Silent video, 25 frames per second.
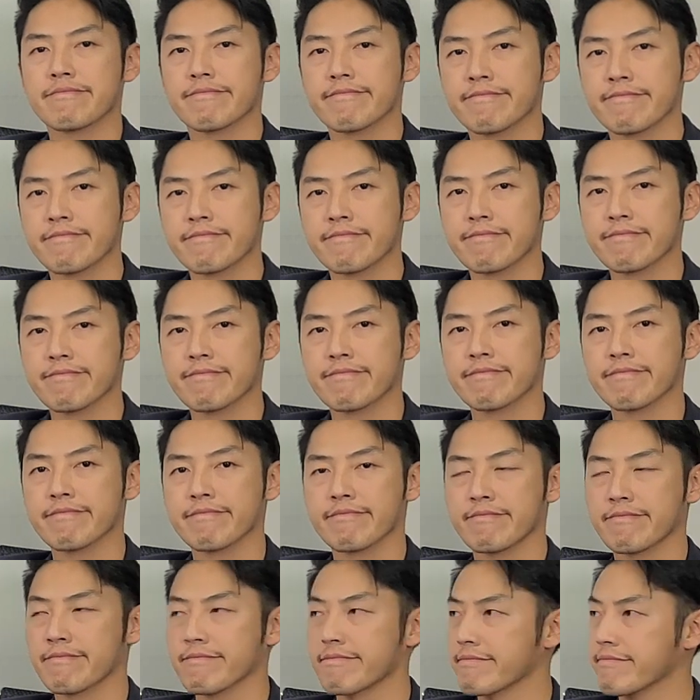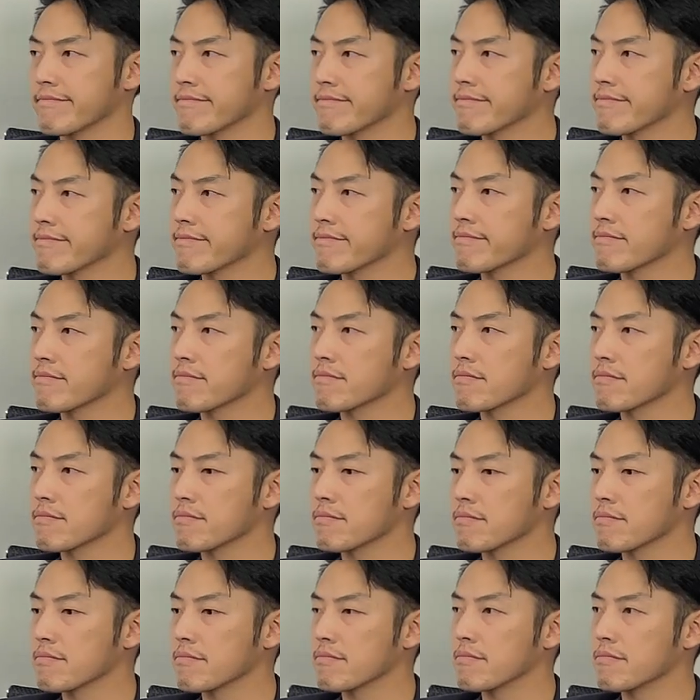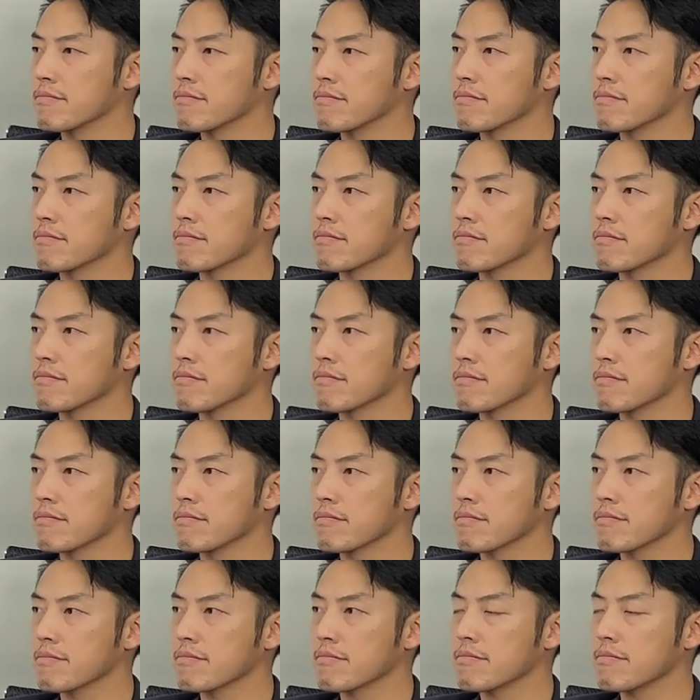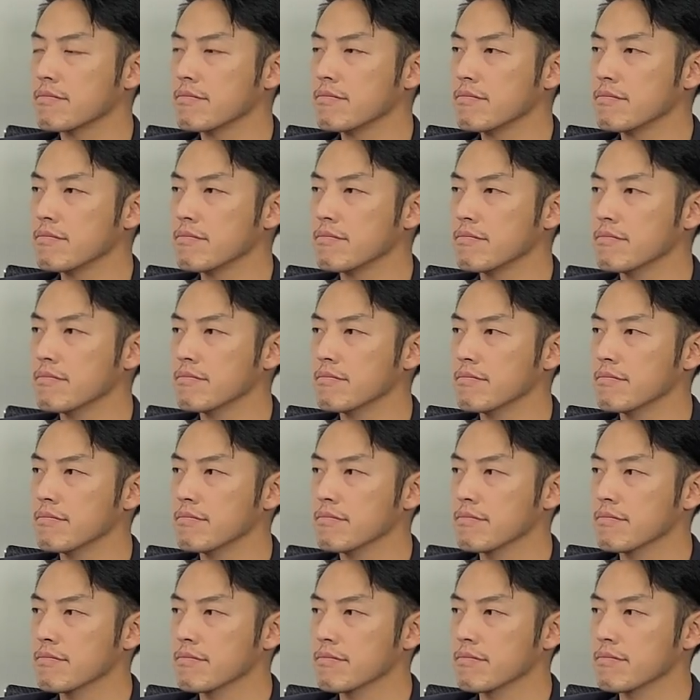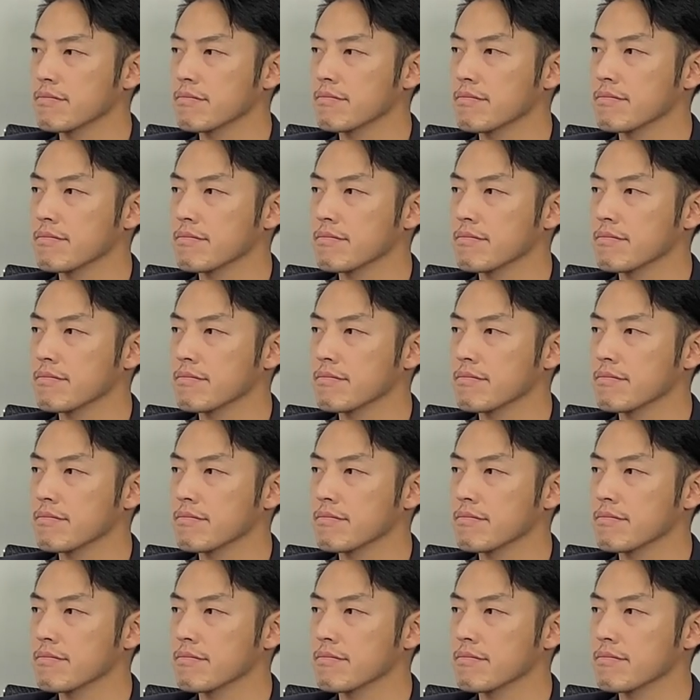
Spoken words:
No words are spoken by the person on screen.